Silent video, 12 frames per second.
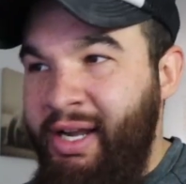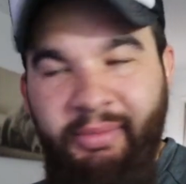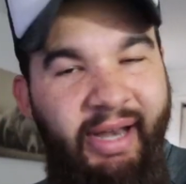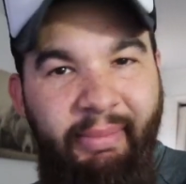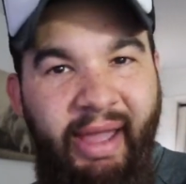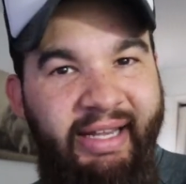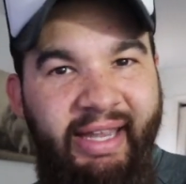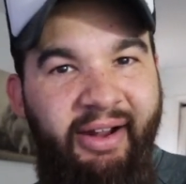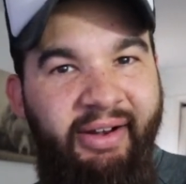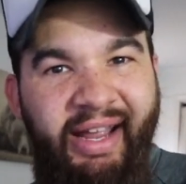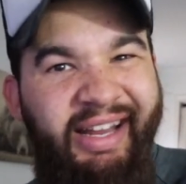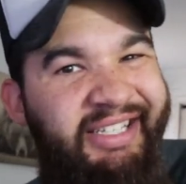But that back there,
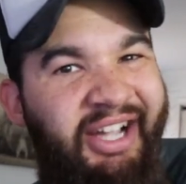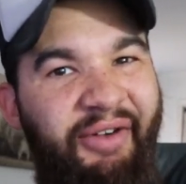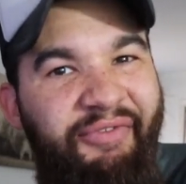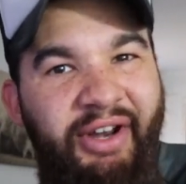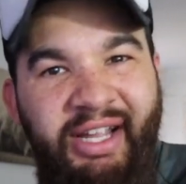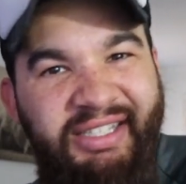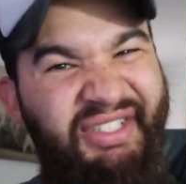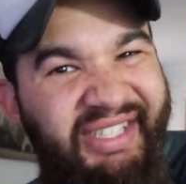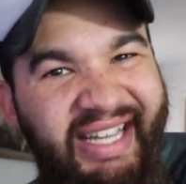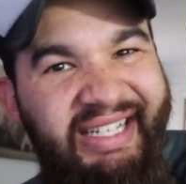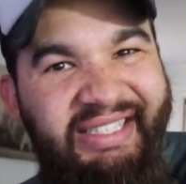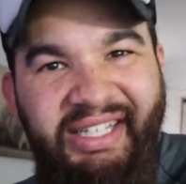that it's comforting because it's
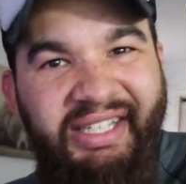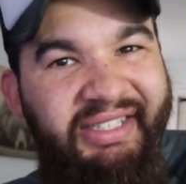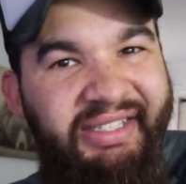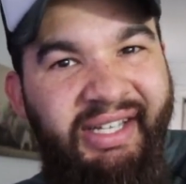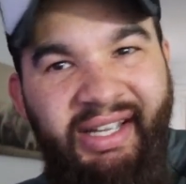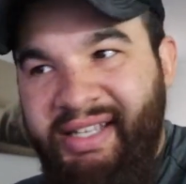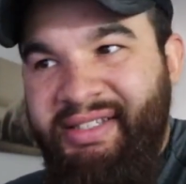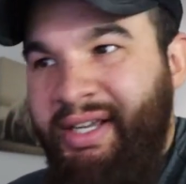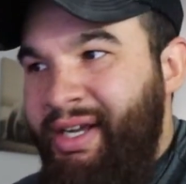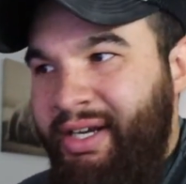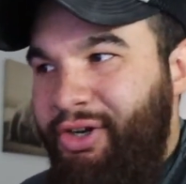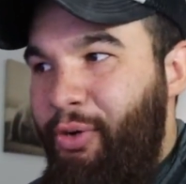easy because it's
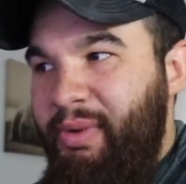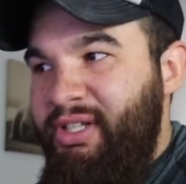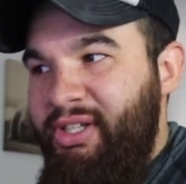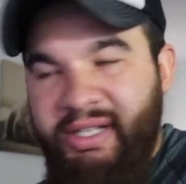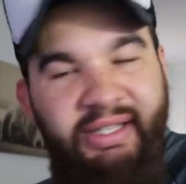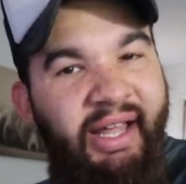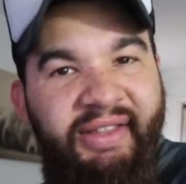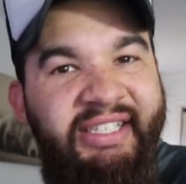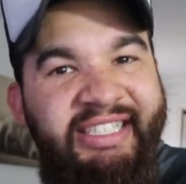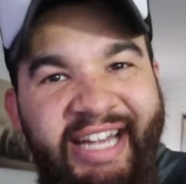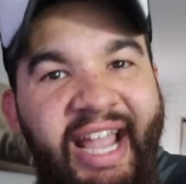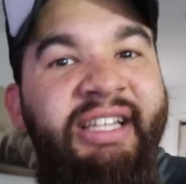it's no
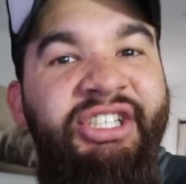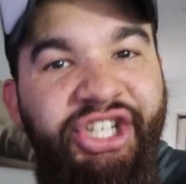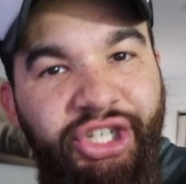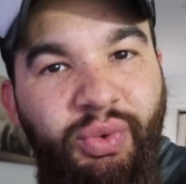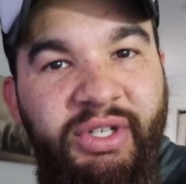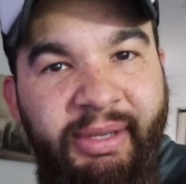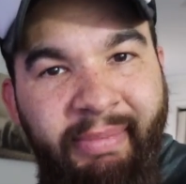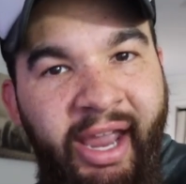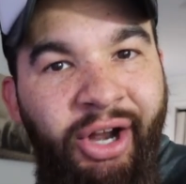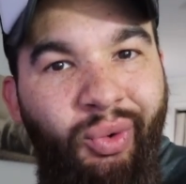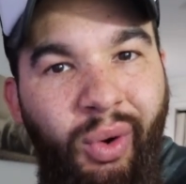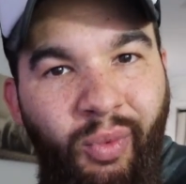nothing's challenging you as a
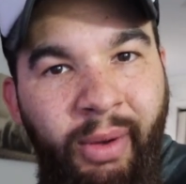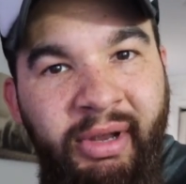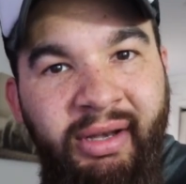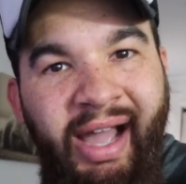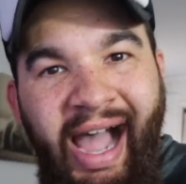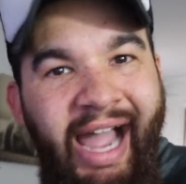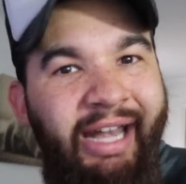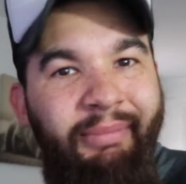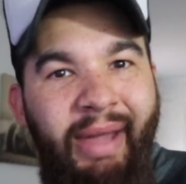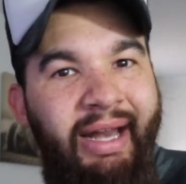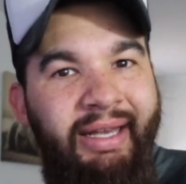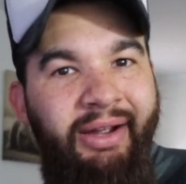man or a woman hiding
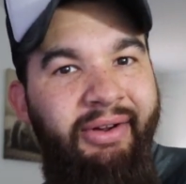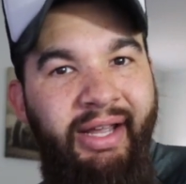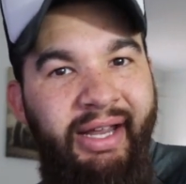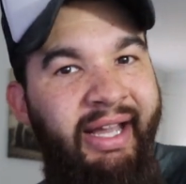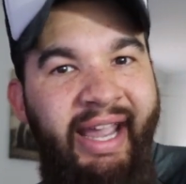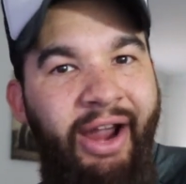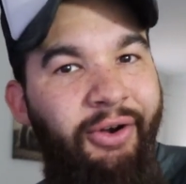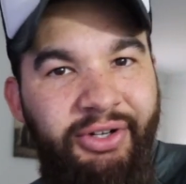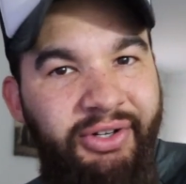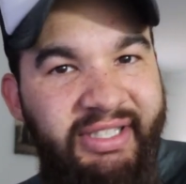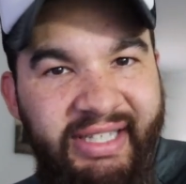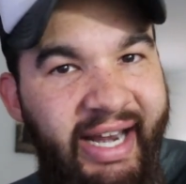back there in a, in a
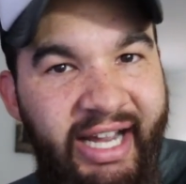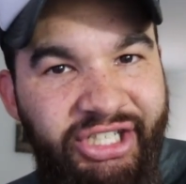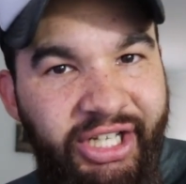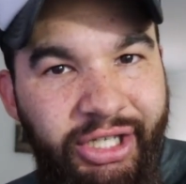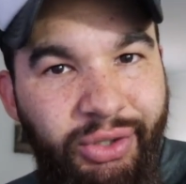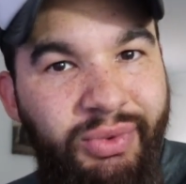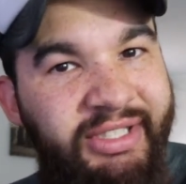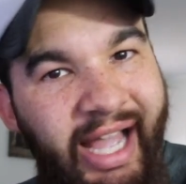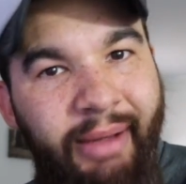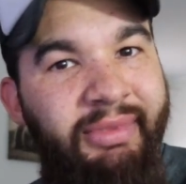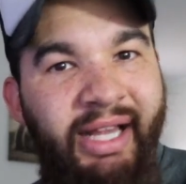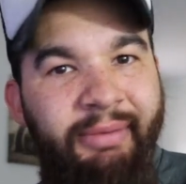character that's not actually you.
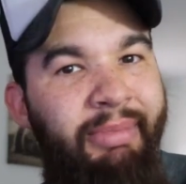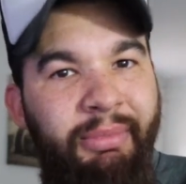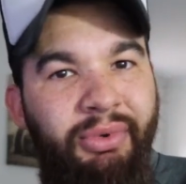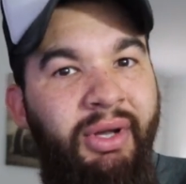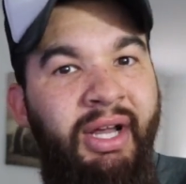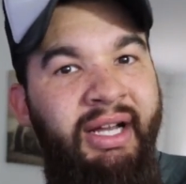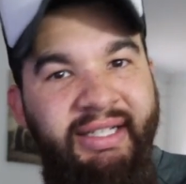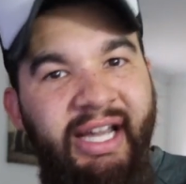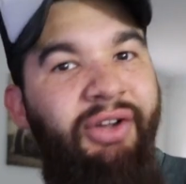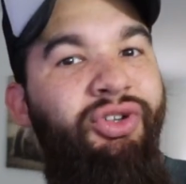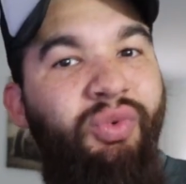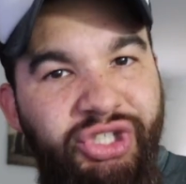Stop letting people
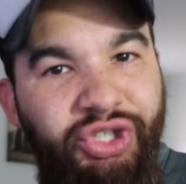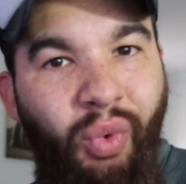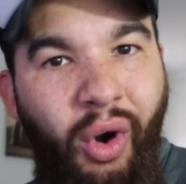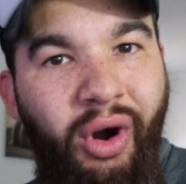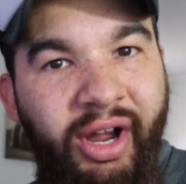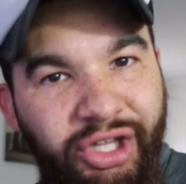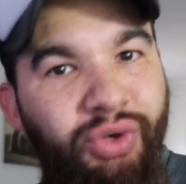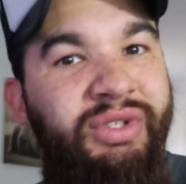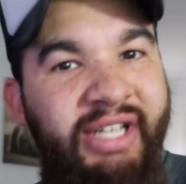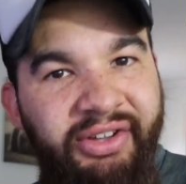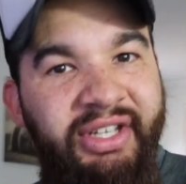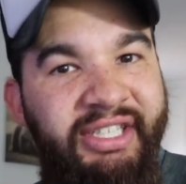tell you what you are and you
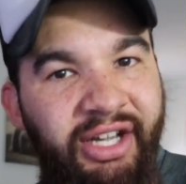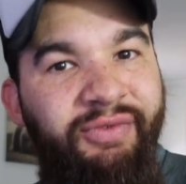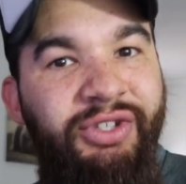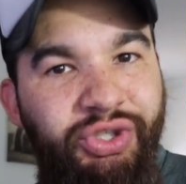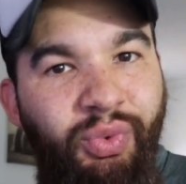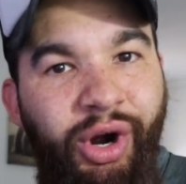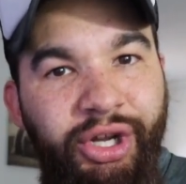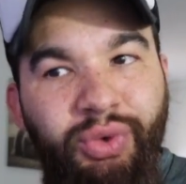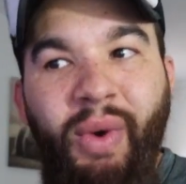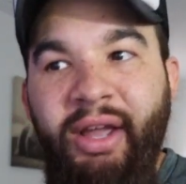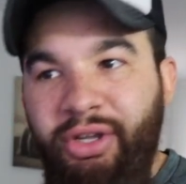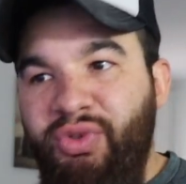tell yourself what you are.
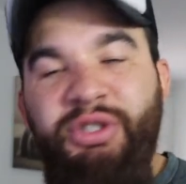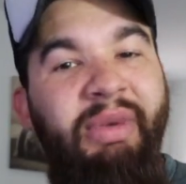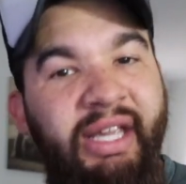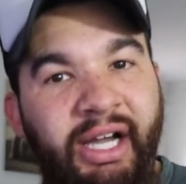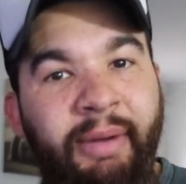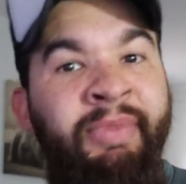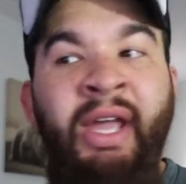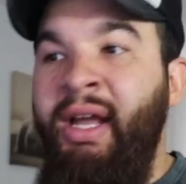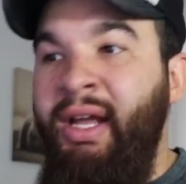You you speak up.